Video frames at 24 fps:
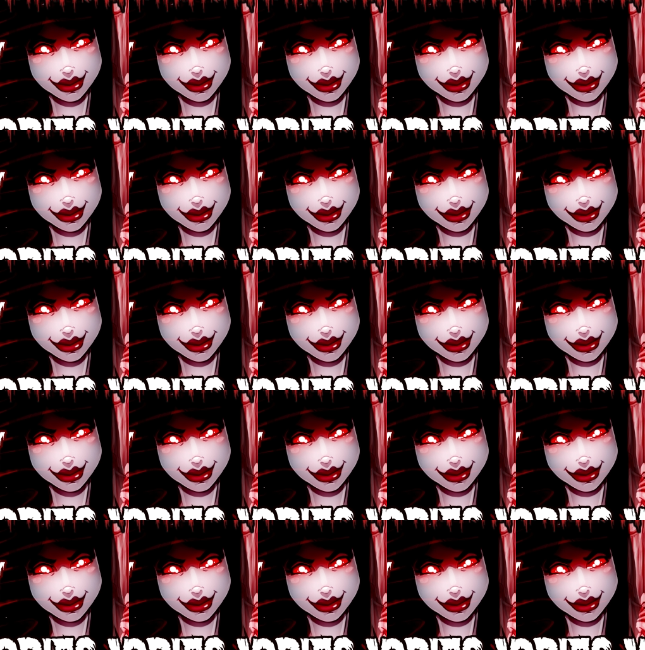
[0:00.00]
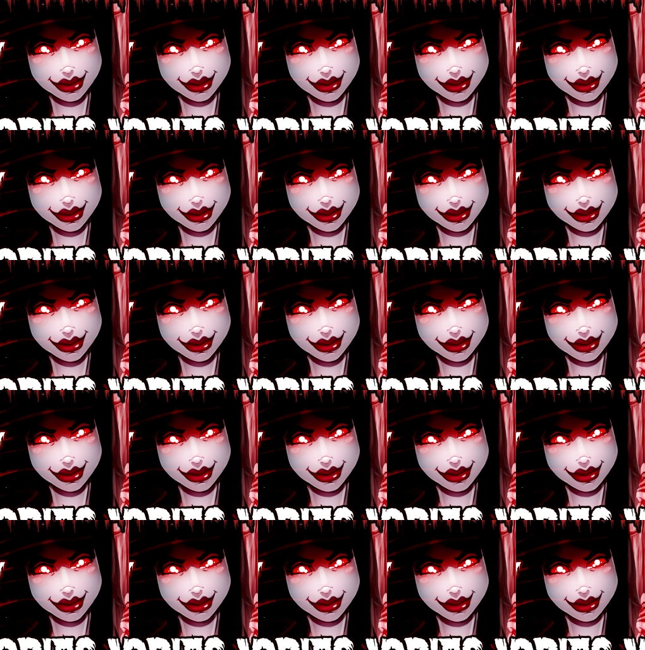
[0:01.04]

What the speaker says: No one is speaking in this clip.